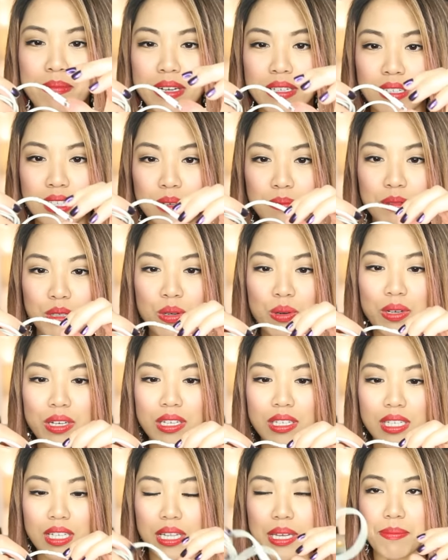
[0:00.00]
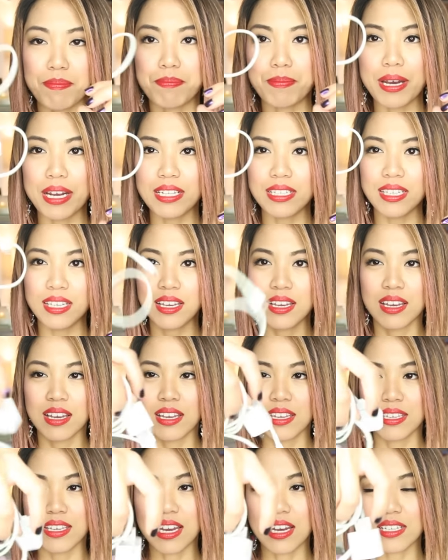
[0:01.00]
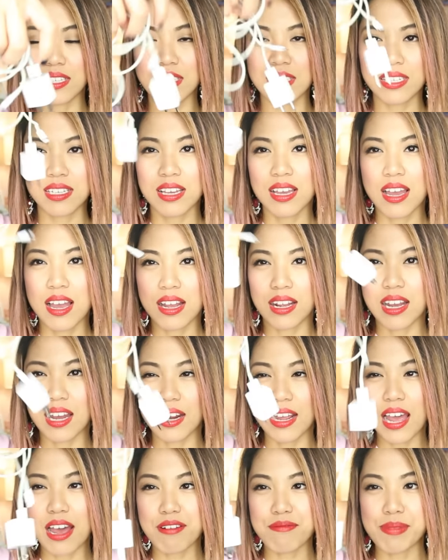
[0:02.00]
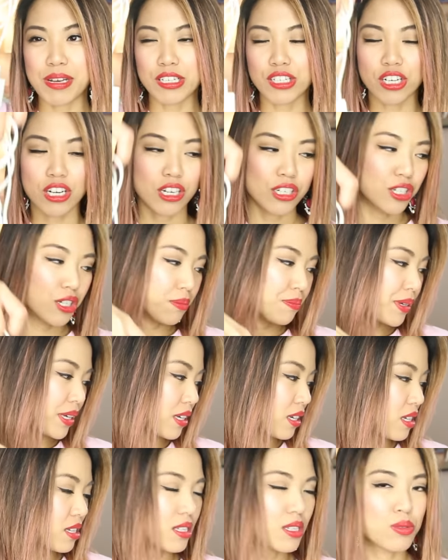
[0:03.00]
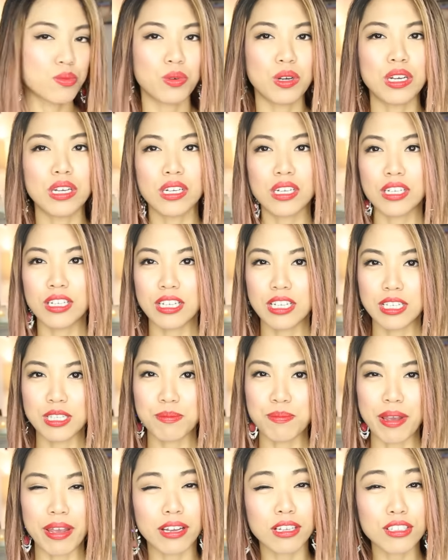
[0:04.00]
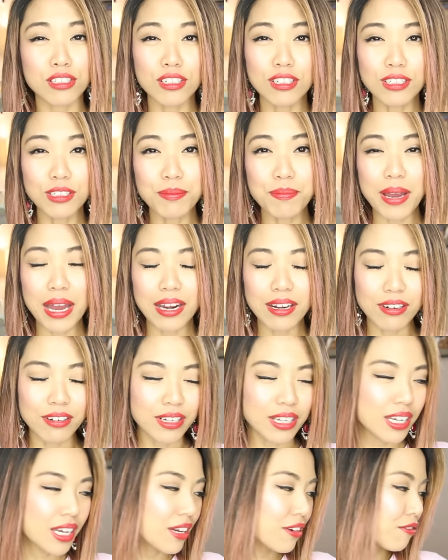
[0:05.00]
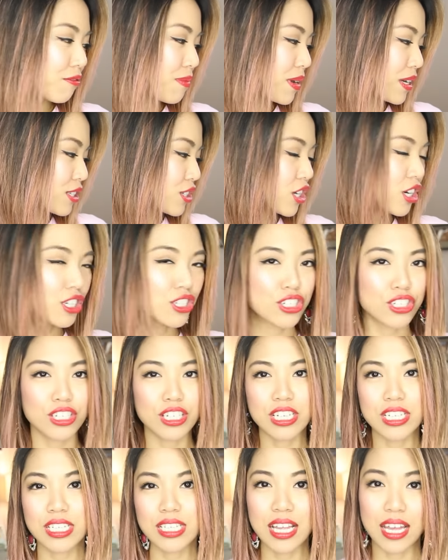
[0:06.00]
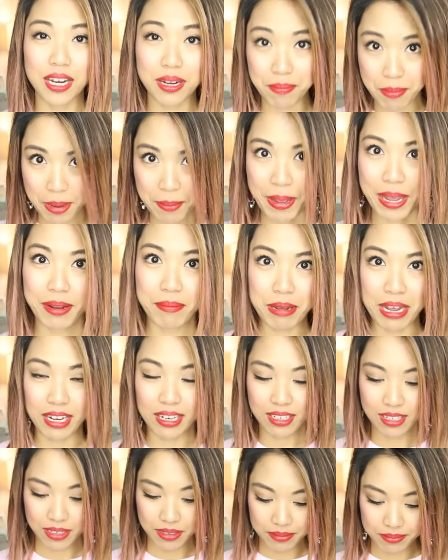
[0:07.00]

messed up so easily but yes gotta have my charger because what good is my external battery if my charger is not in my backpack.